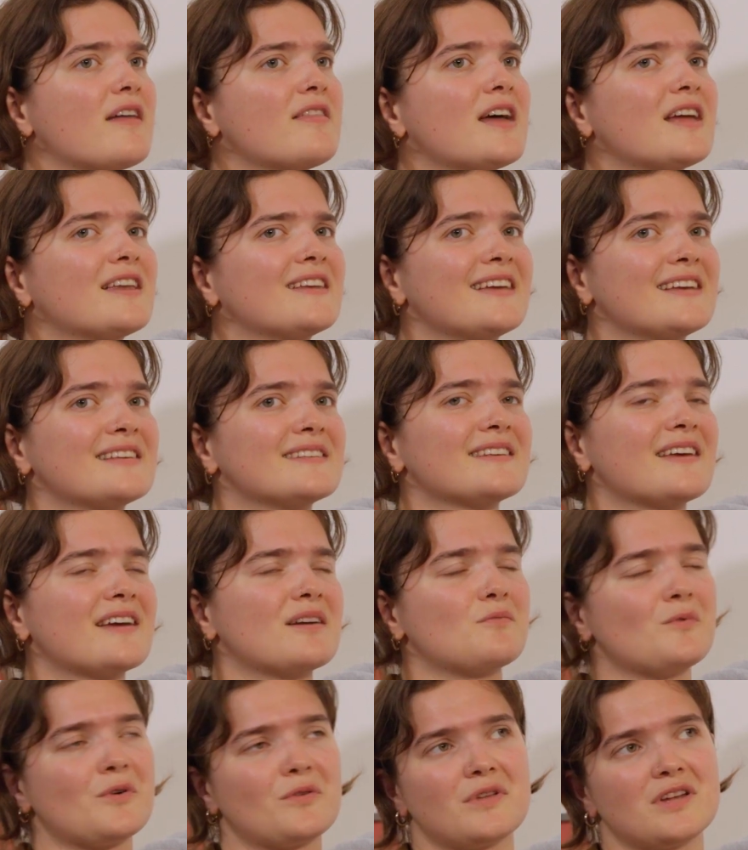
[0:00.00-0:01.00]
And then it's
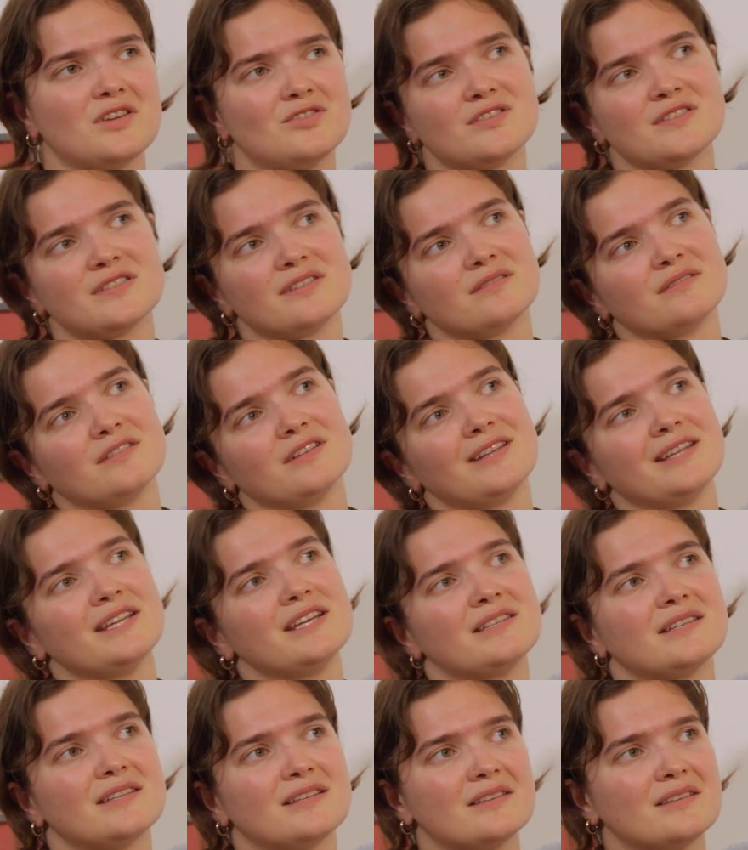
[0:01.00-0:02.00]
like, well, they just
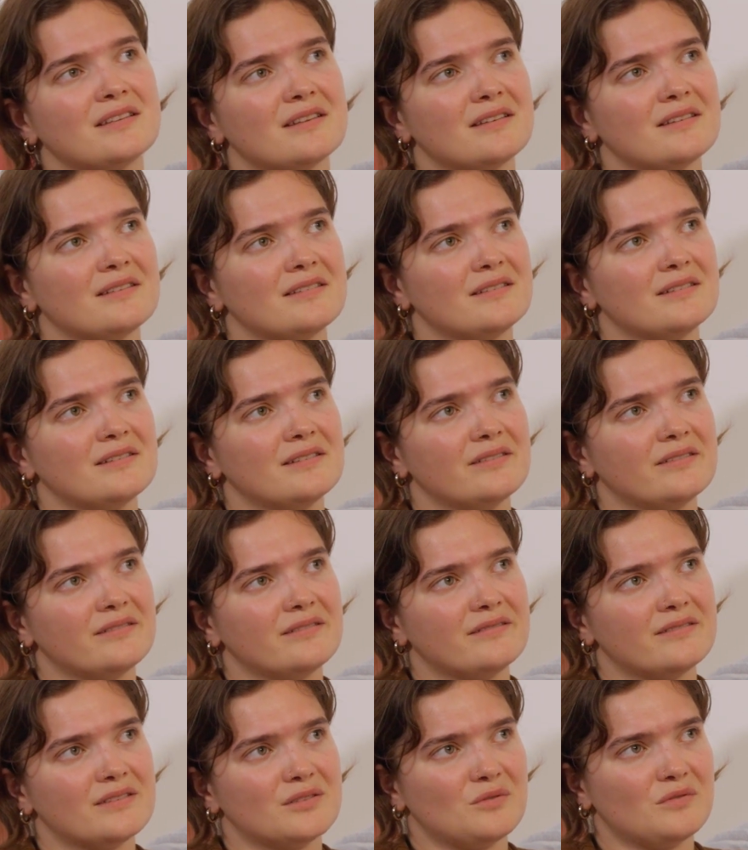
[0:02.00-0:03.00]
listened and
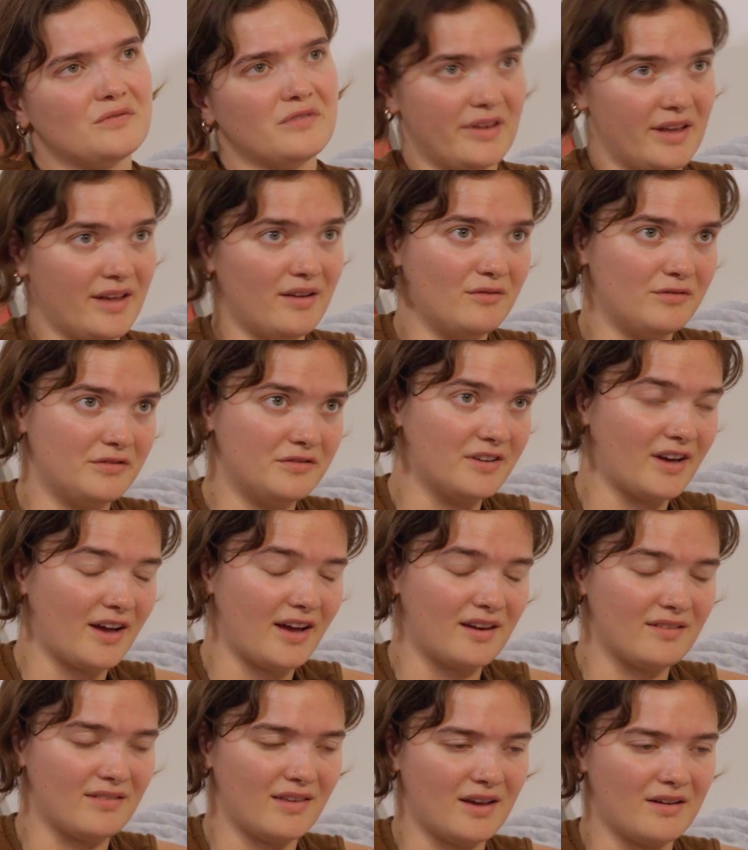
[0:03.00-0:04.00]
sort of lived,
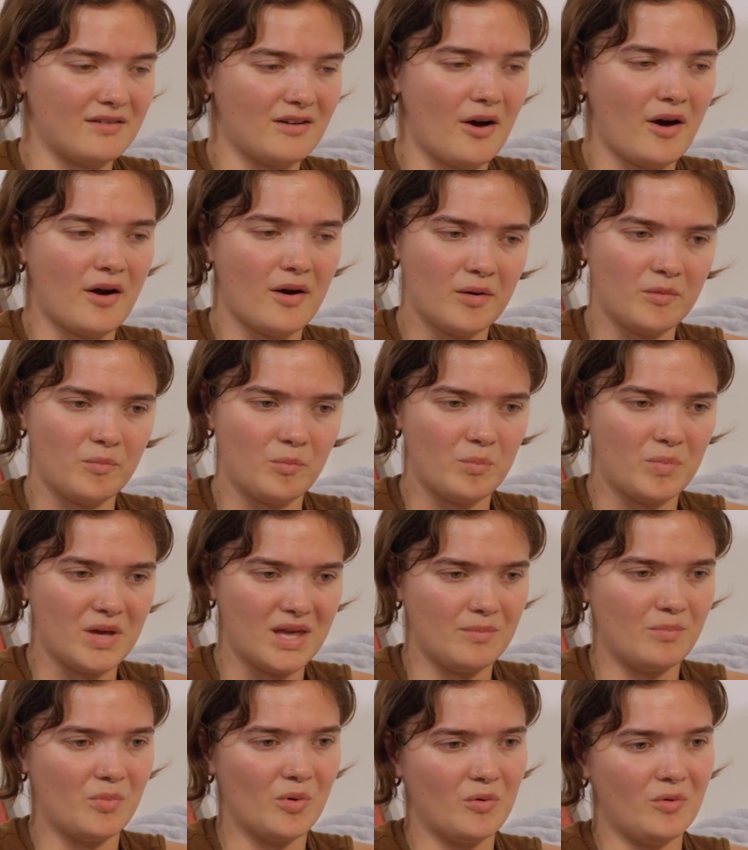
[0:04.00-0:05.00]
and they heard
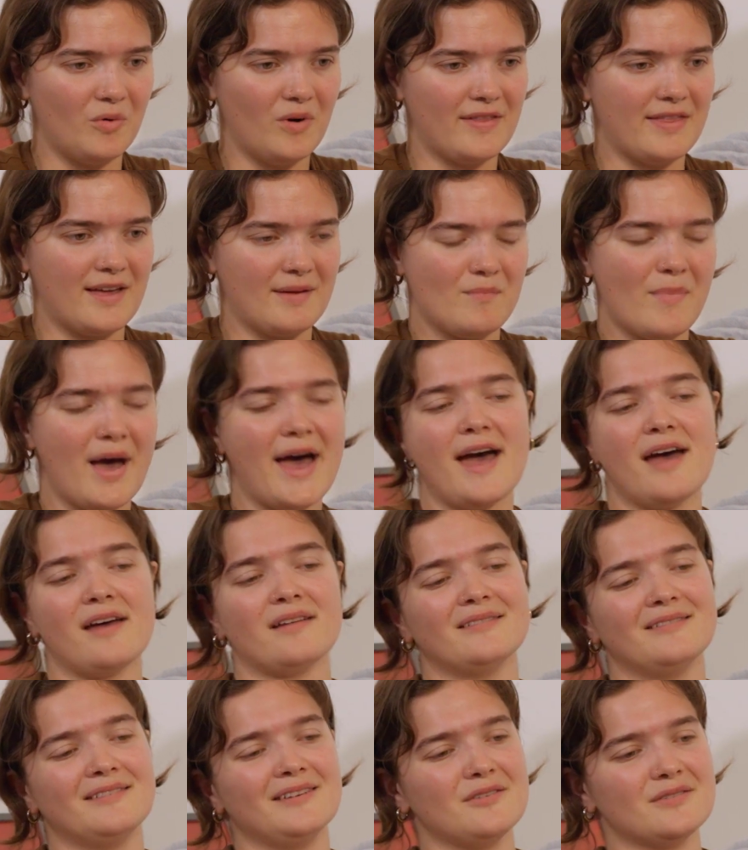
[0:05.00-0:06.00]
people, and they met
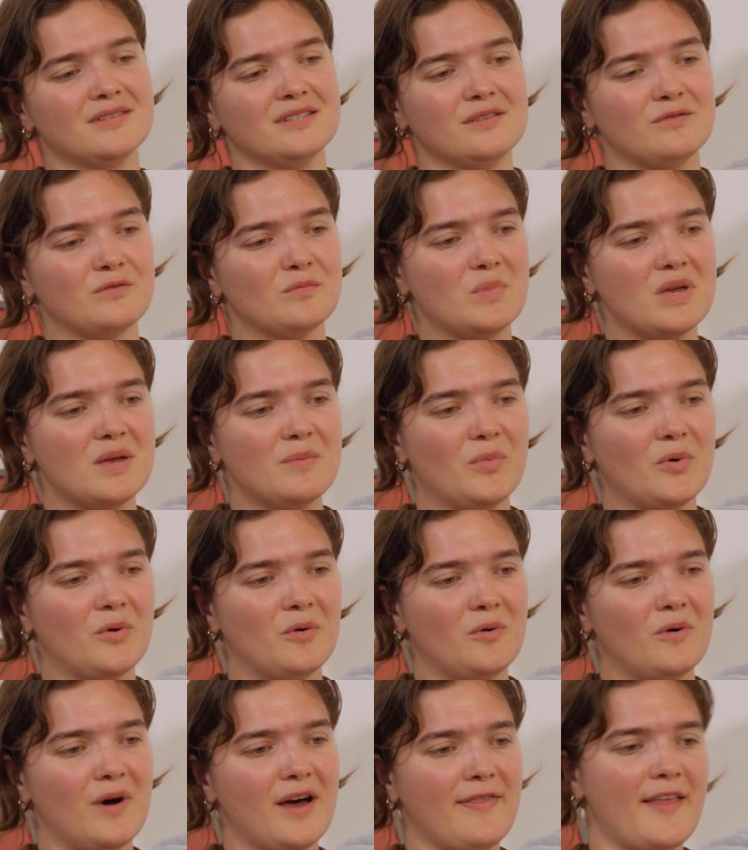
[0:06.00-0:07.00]
loads of different
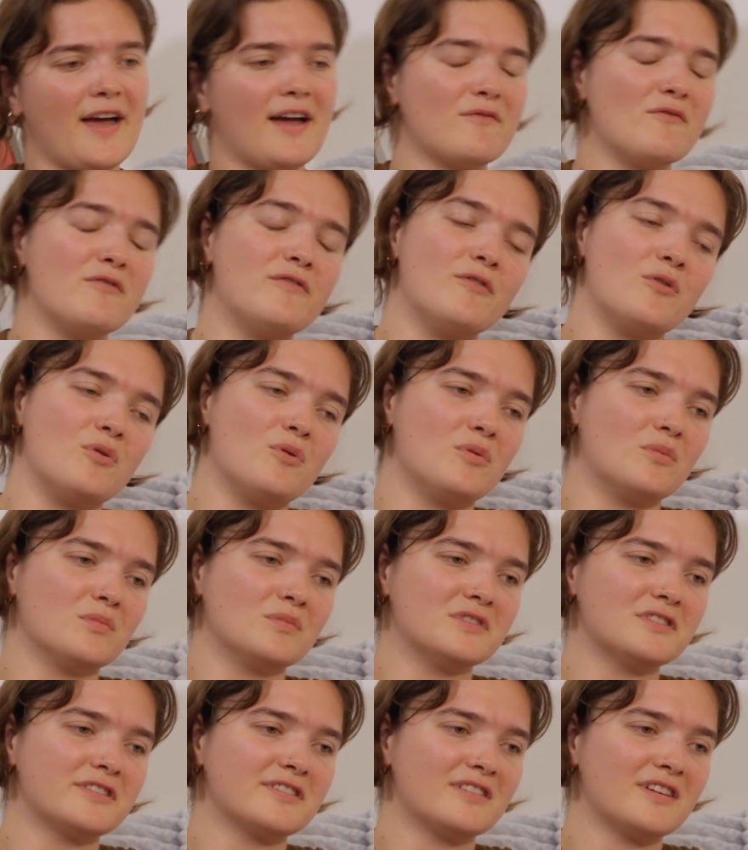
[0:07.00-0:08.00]
people, and that
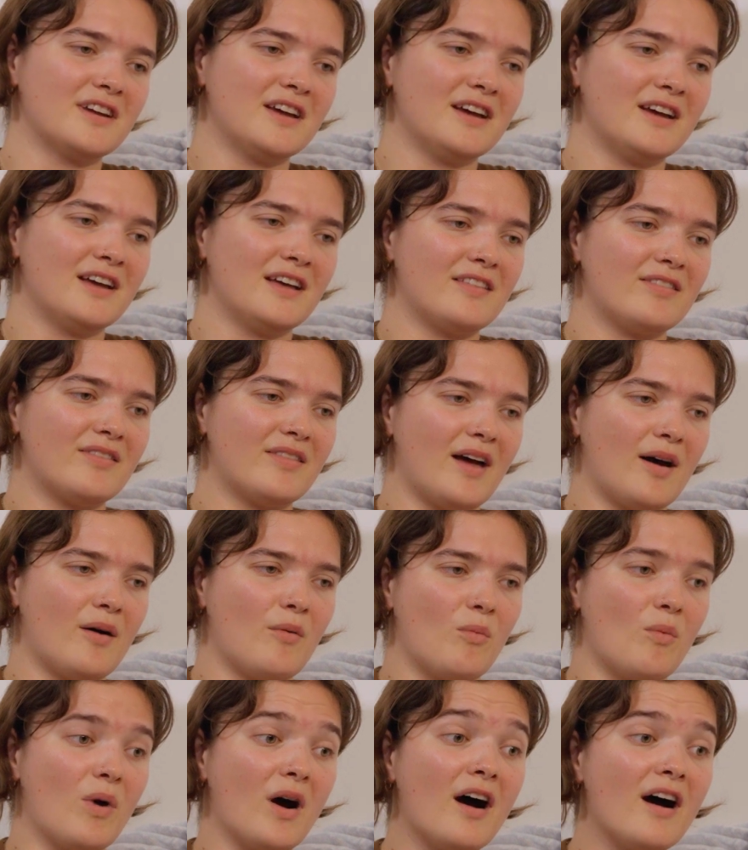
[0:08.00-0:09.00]
informed
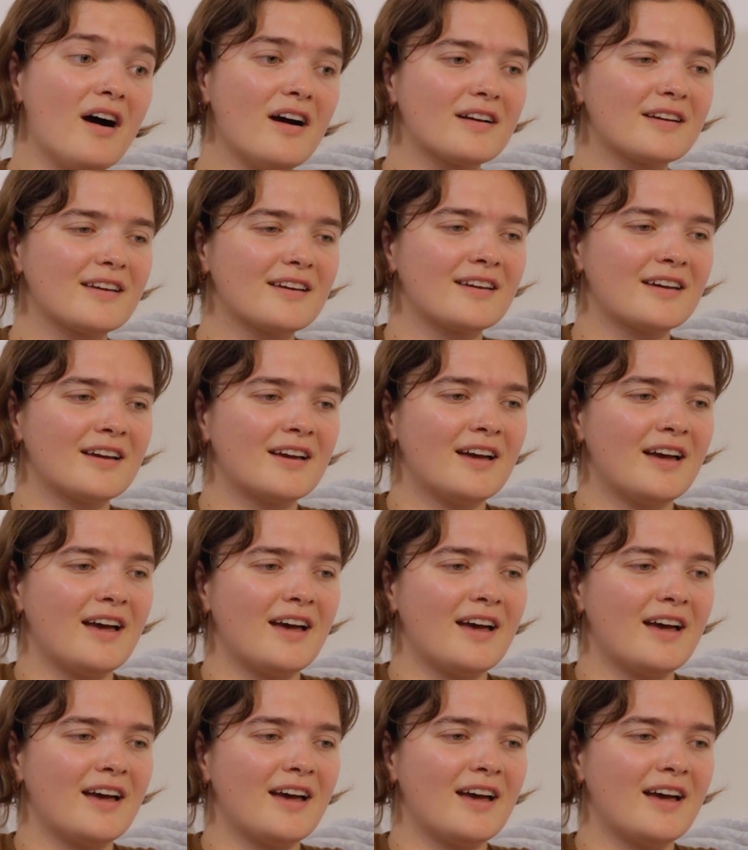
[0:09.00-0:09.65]
their work.